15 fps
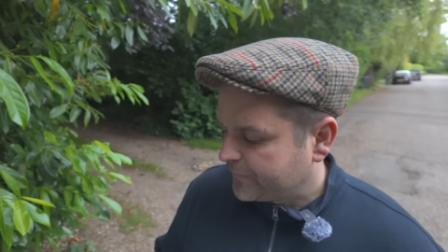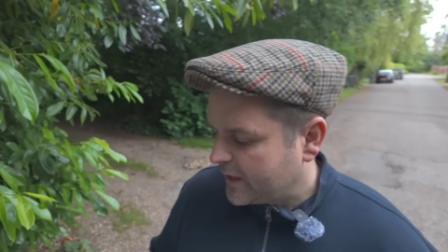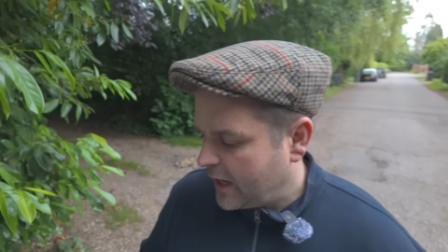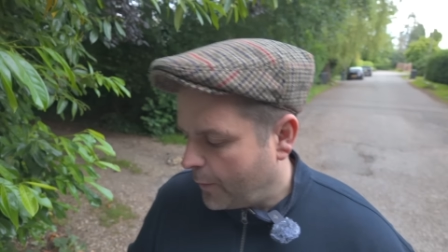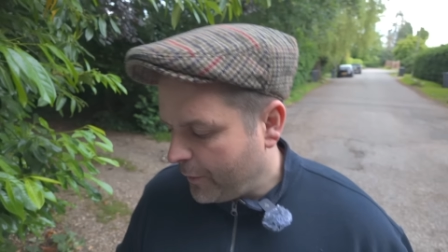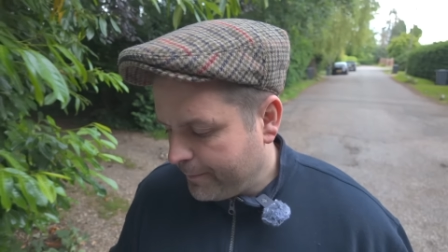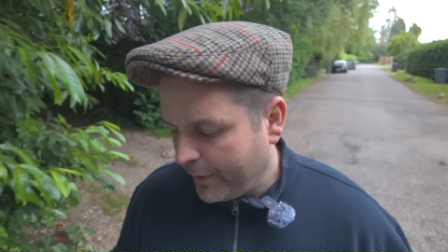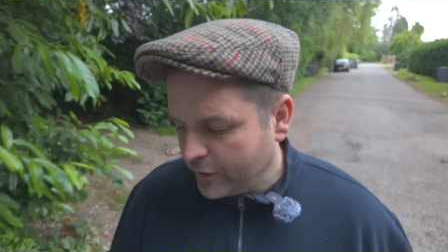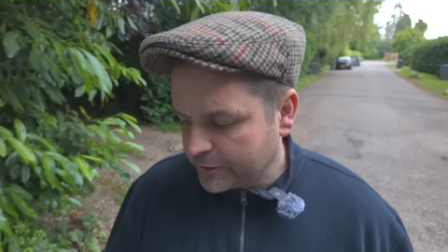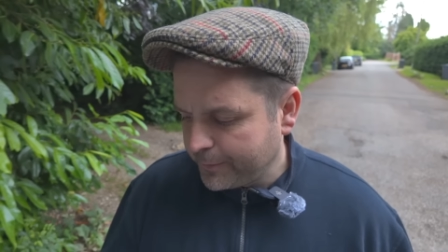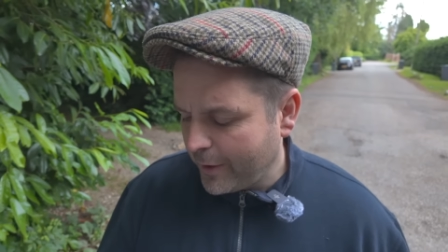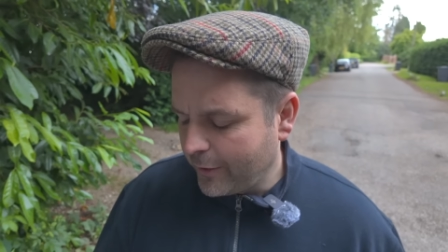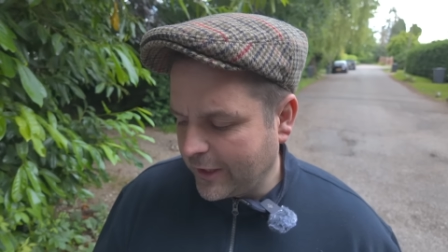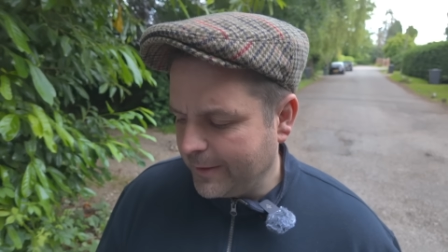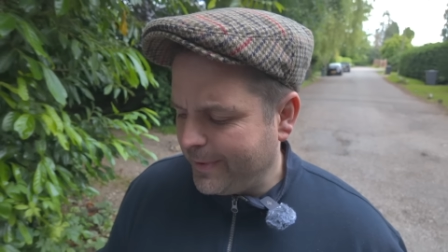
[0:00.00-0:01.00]
Uh, we've both
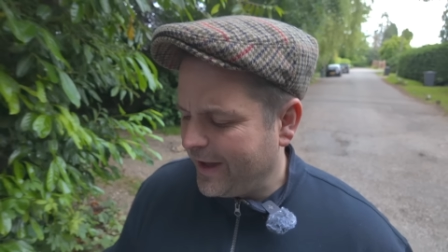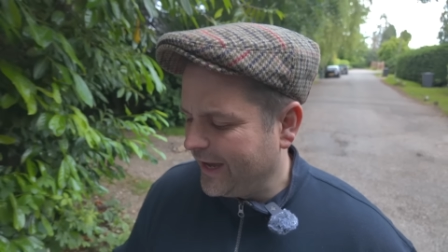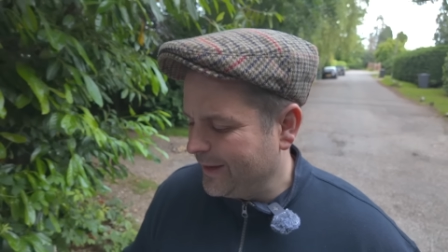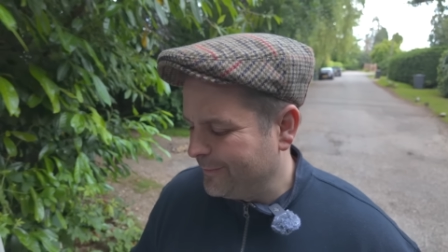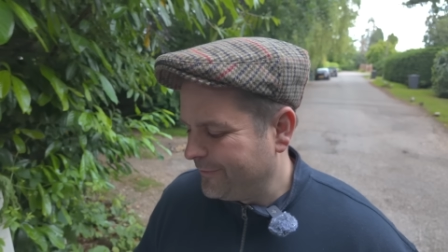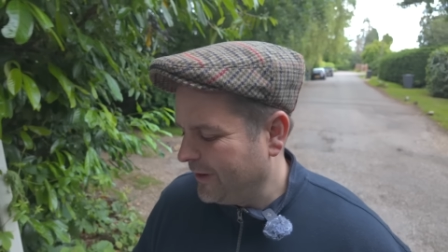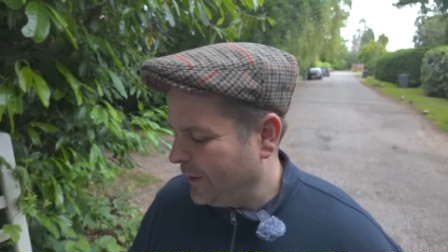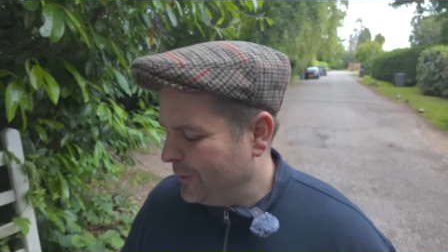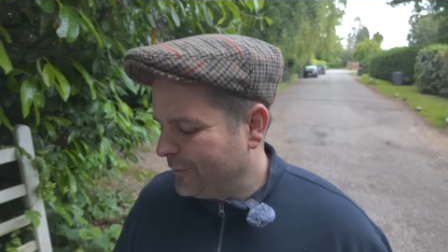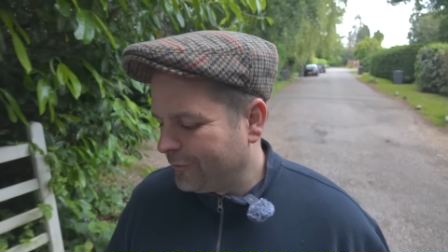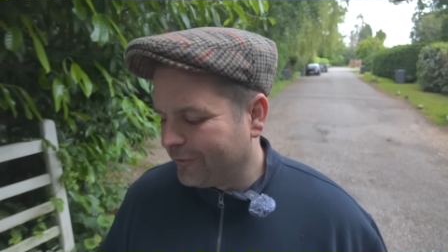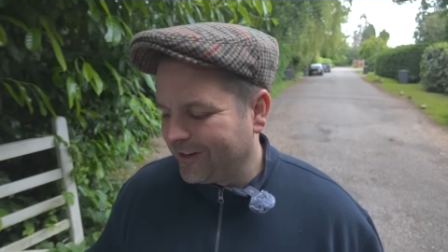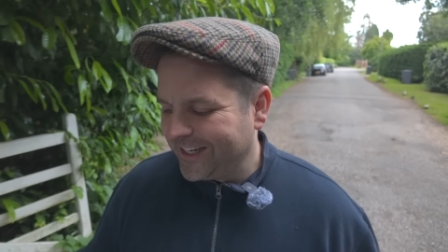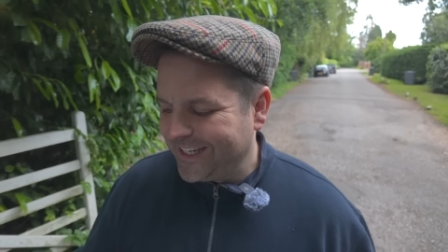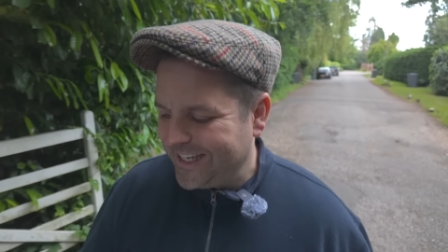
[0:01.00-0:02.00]
spoken about him for
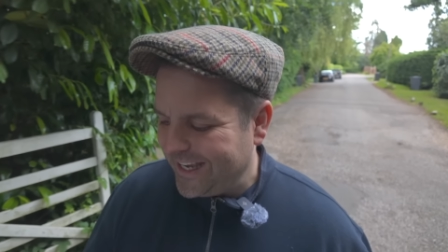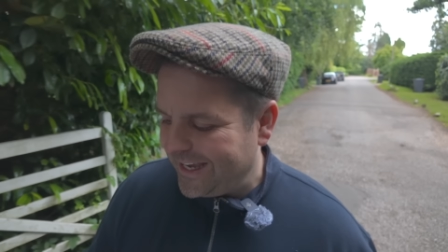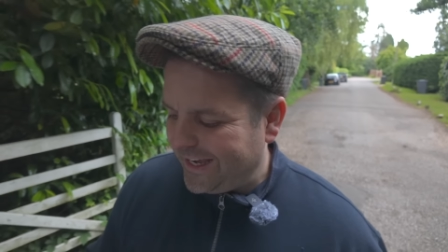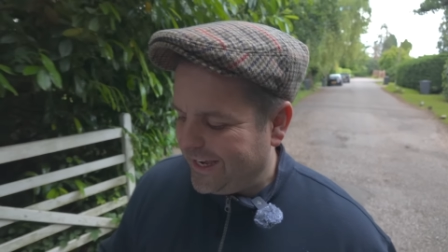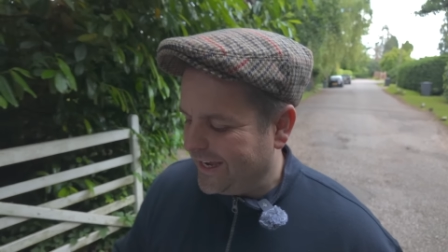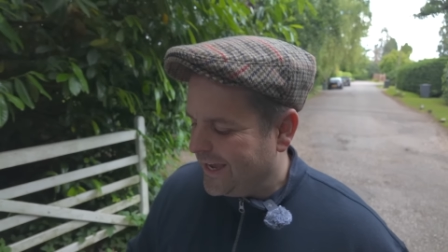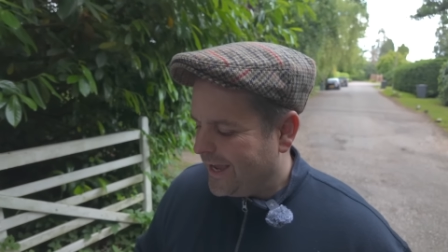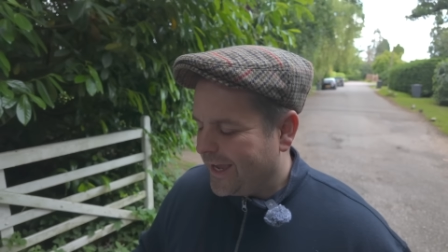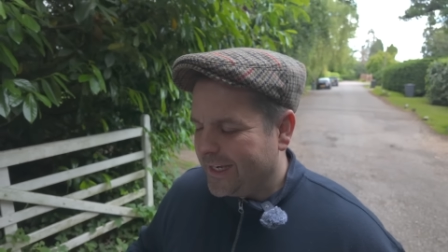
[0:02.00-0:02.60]
over a year.